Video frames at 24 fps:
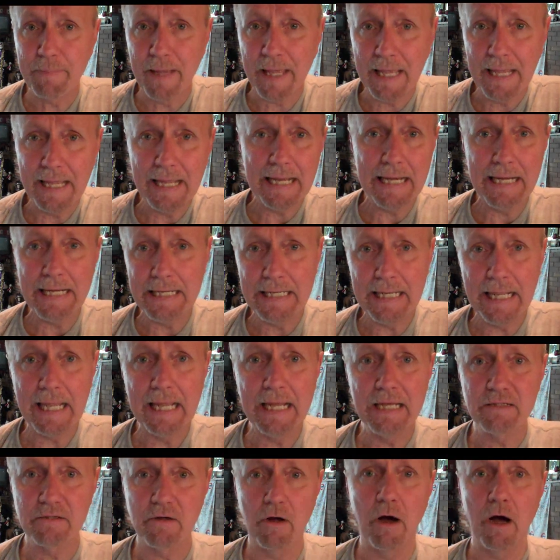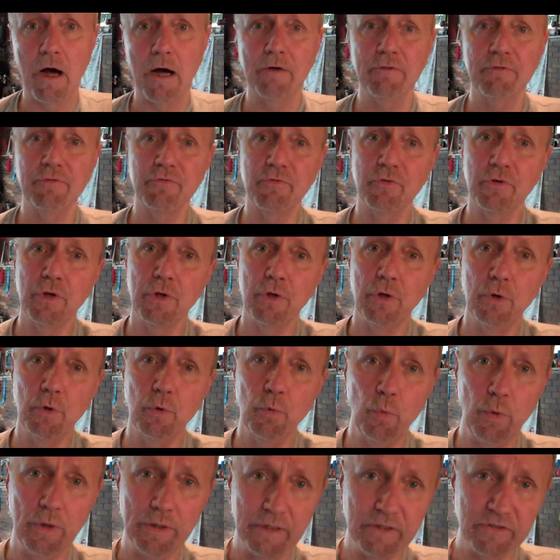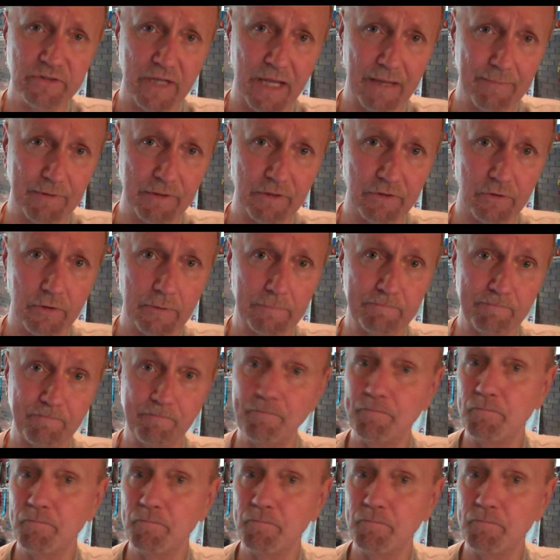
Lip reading: paid days off when this happened to them.